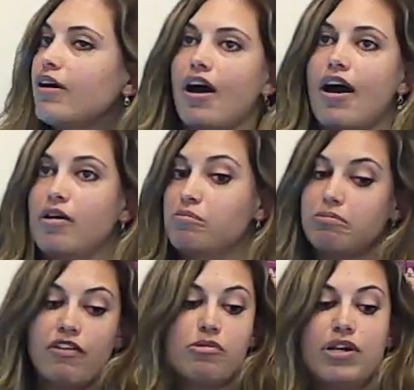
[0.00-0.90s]
um,
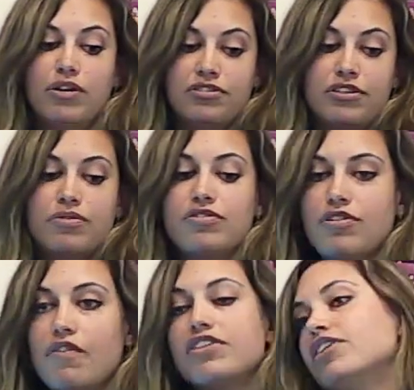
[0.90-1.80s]
everybody who's in those
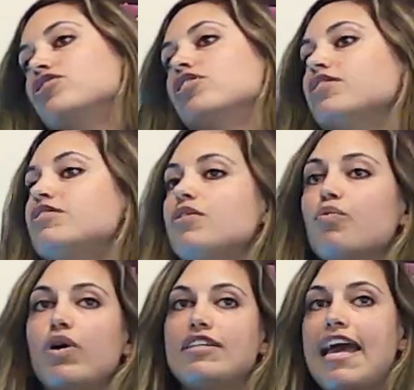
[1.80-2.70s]
conversations
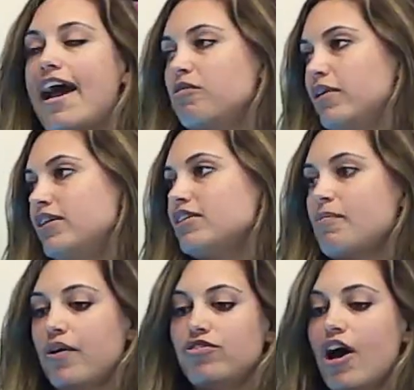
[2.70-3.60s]
is adamant
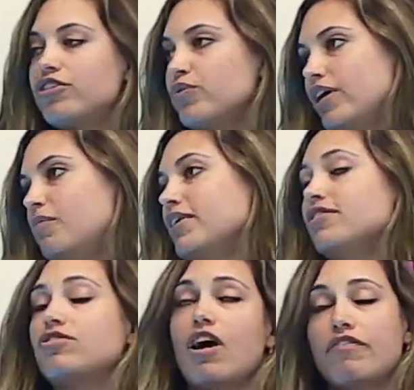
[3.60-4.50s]
about not doing it because
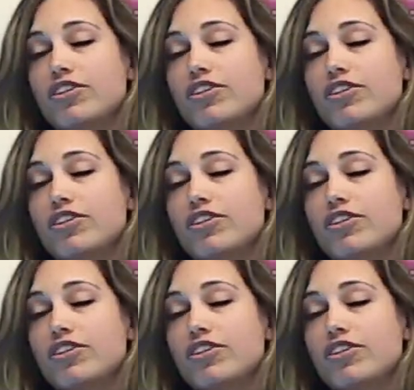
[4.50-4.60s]
it's not